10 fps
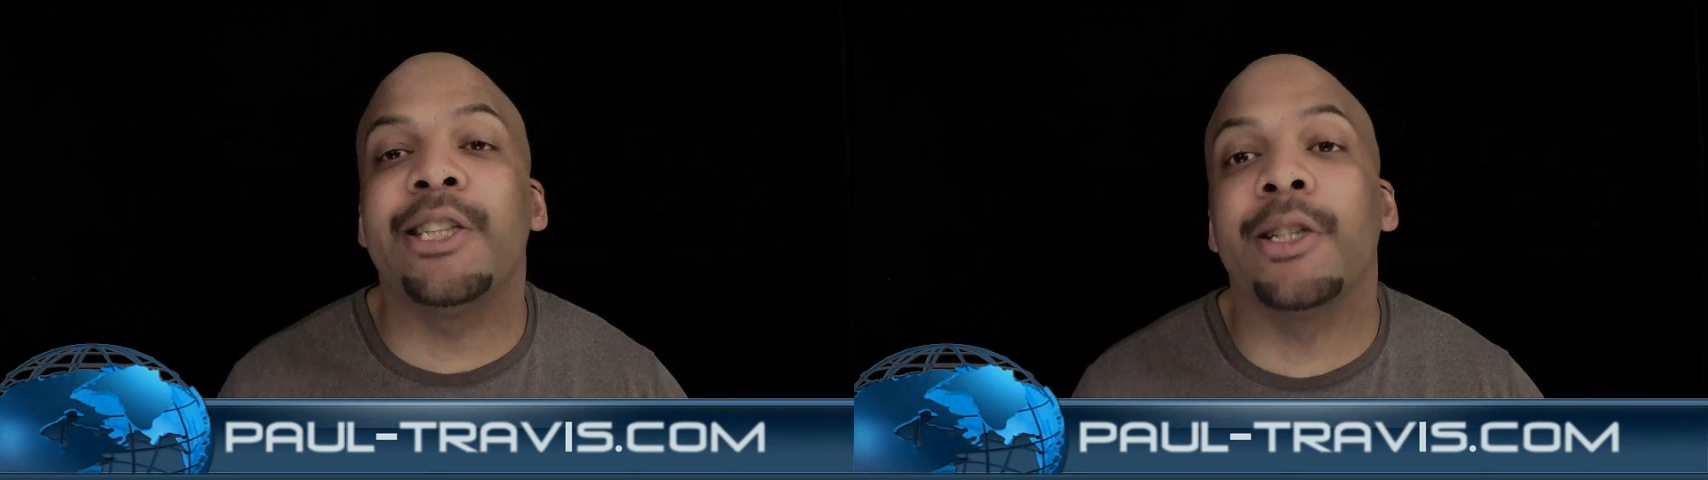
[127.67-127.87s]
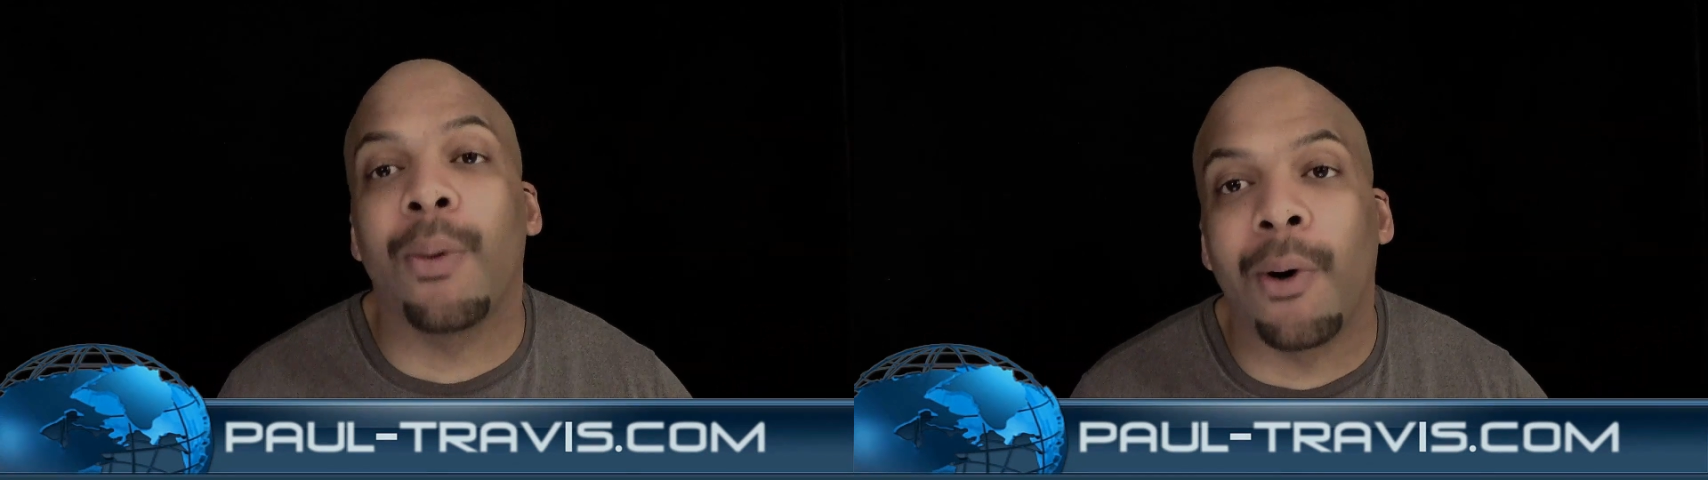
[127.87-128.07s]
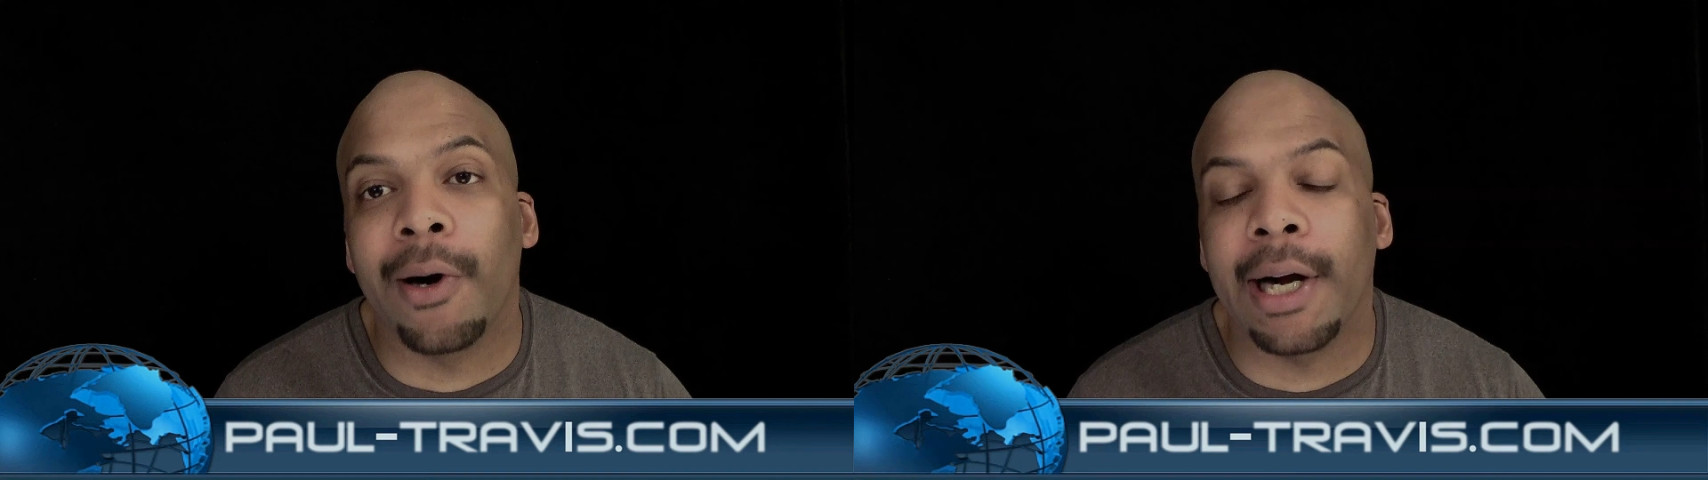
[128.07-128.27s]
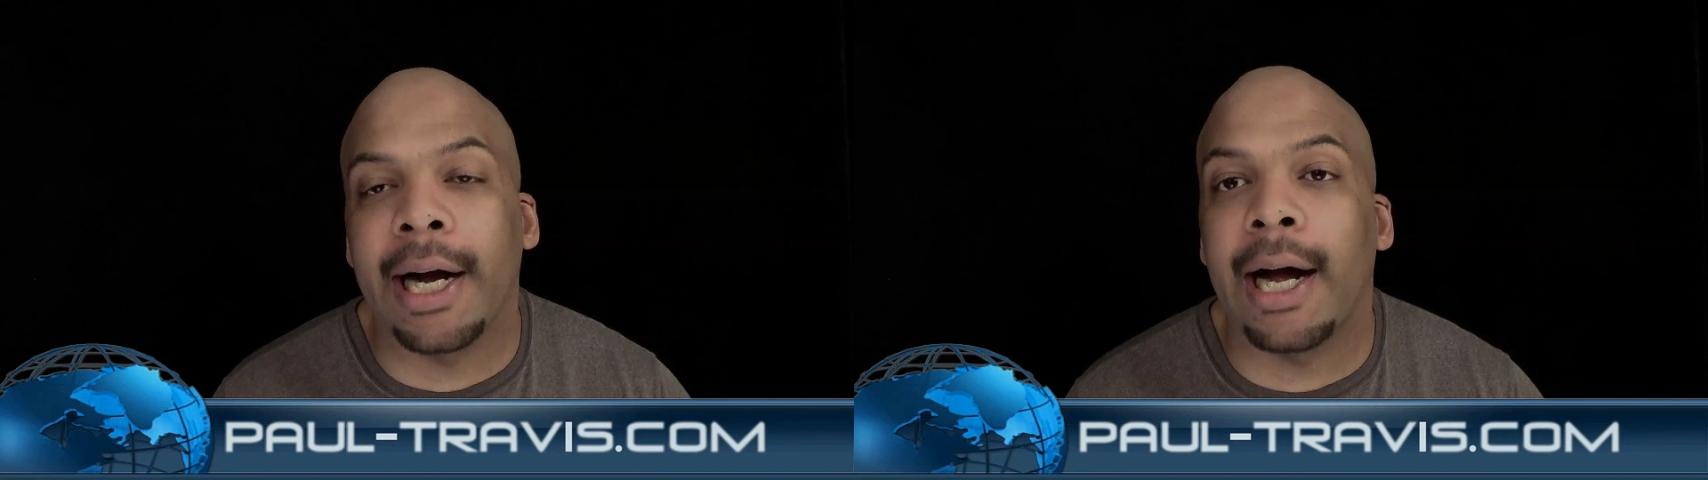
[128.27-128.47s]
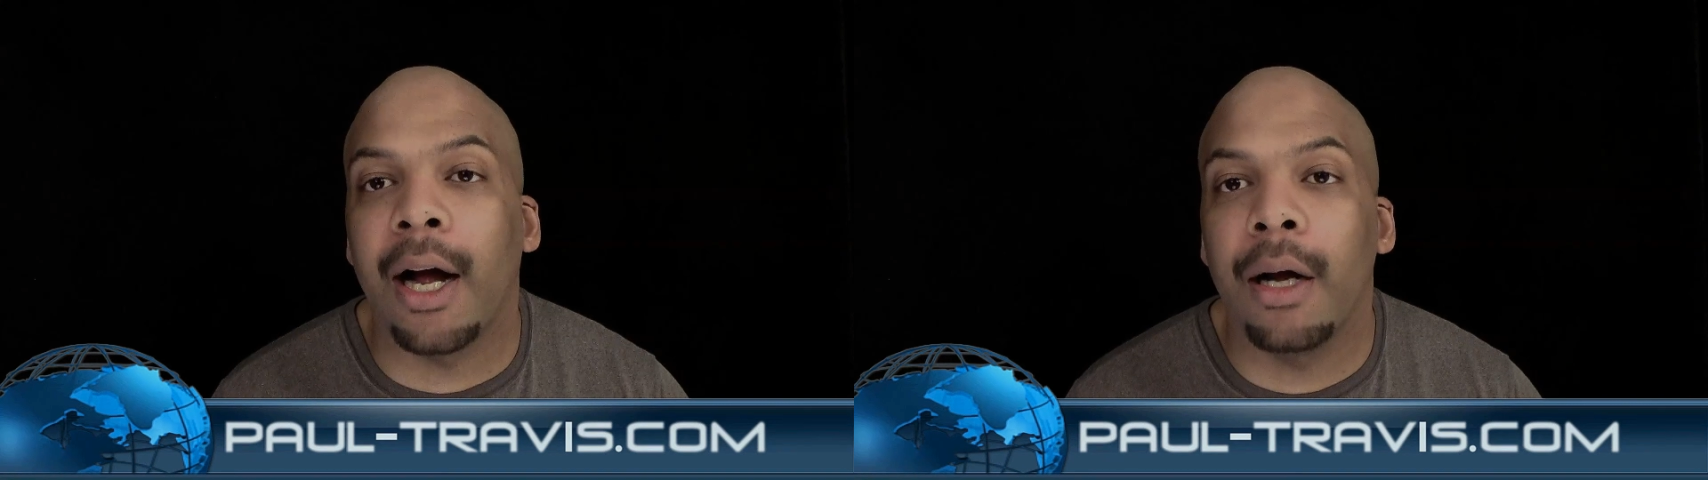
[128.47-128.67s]
to the word of
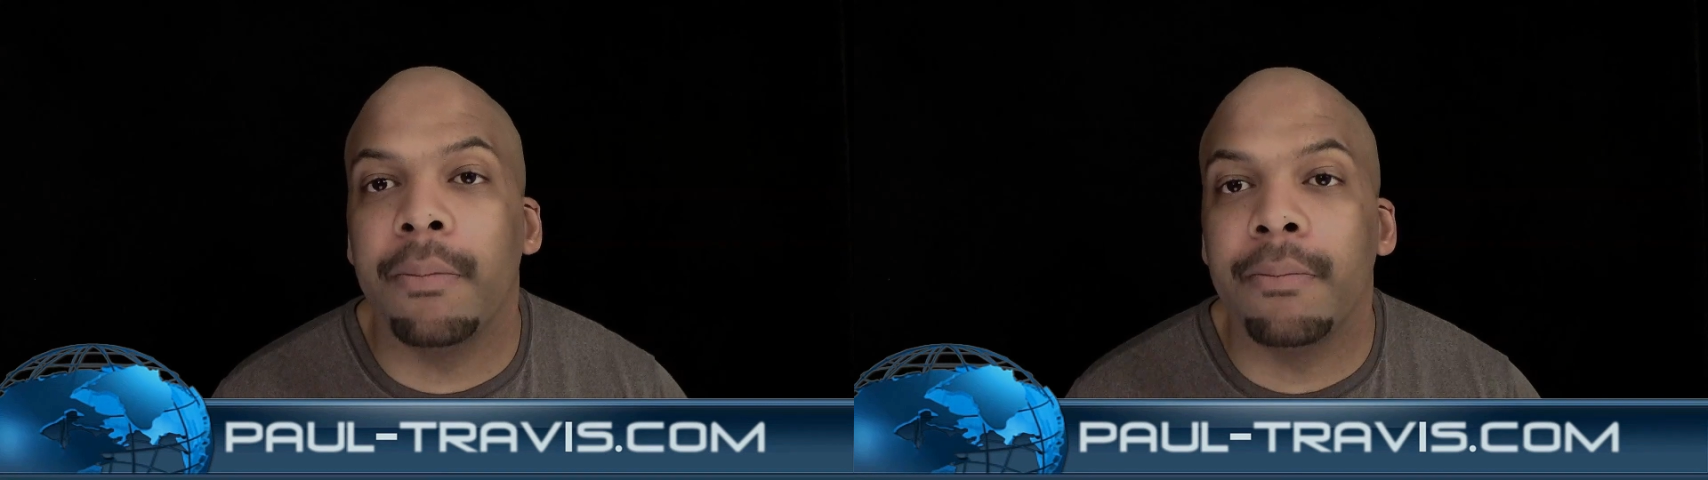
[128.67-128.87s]
God.